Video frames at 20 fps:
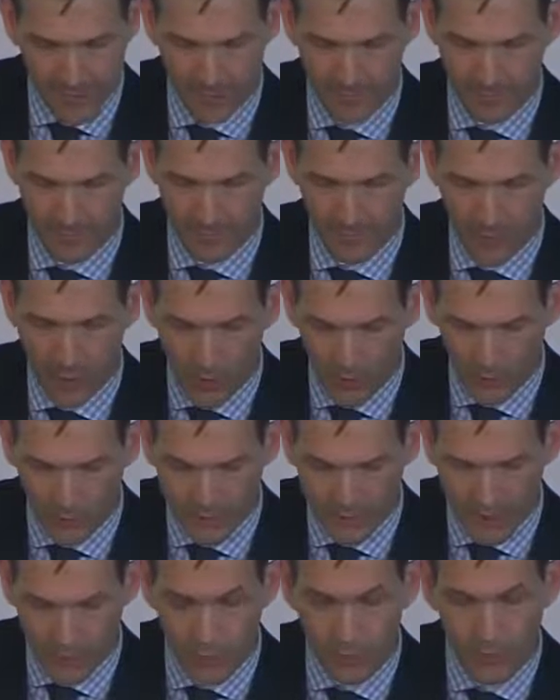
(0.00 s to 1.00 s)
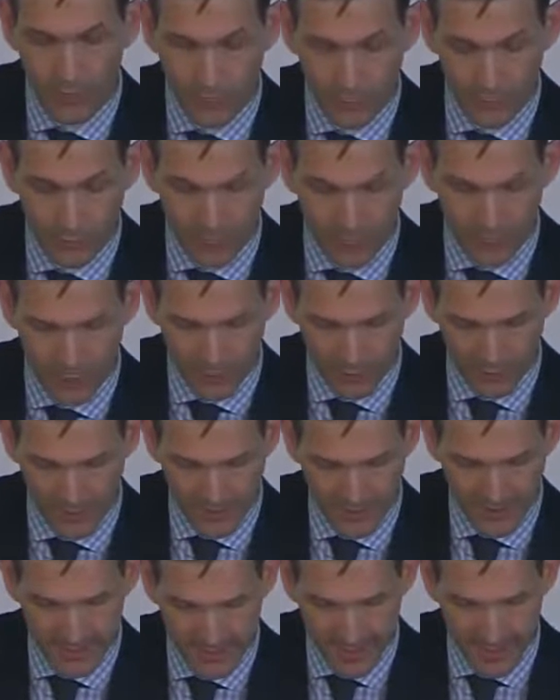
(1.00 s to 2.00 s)
a merit for biology and also couldn't join
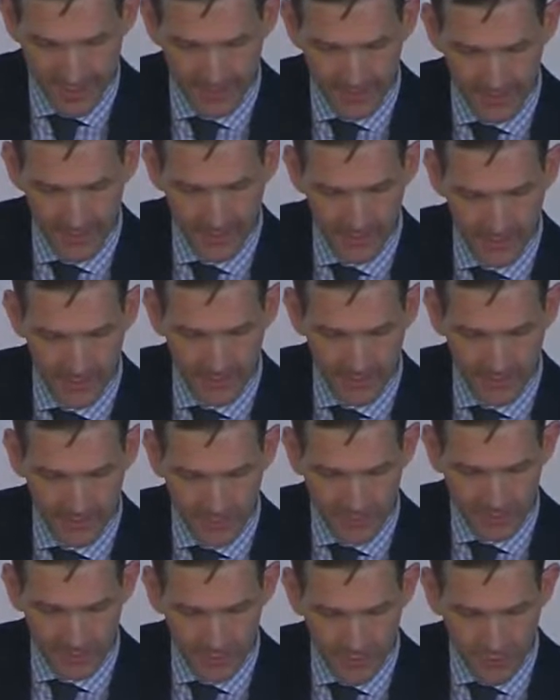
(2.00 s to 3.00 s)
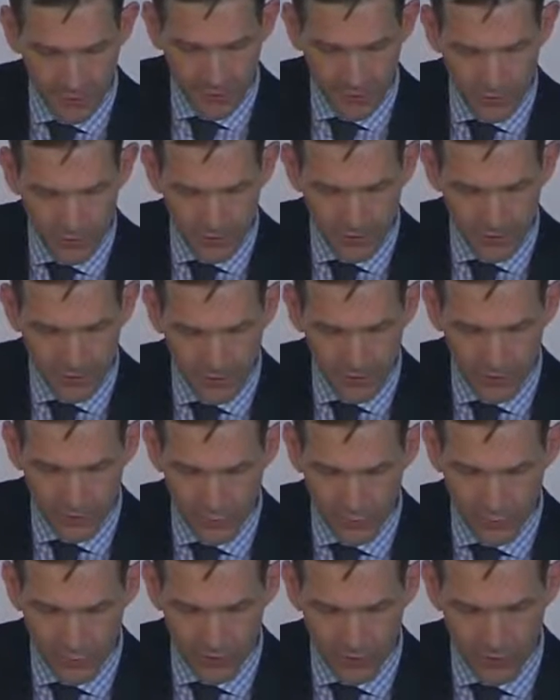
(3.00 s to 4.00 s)
us today. I'll introduce
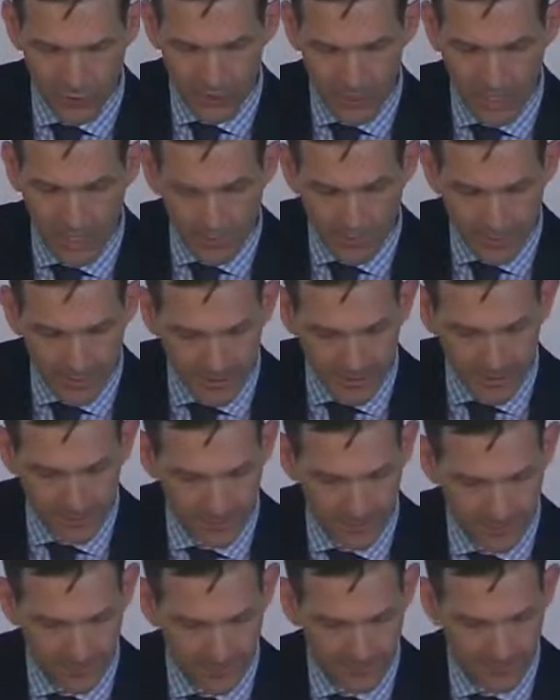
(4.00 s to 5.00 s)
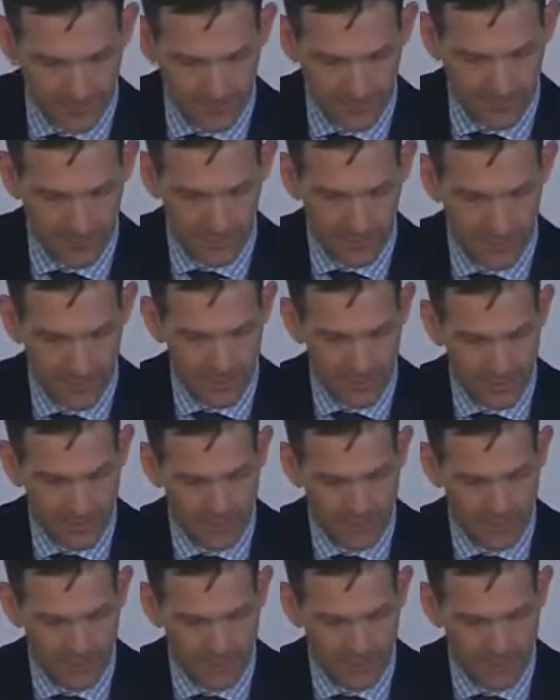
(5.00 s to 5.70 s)
Georgia Chadwick, who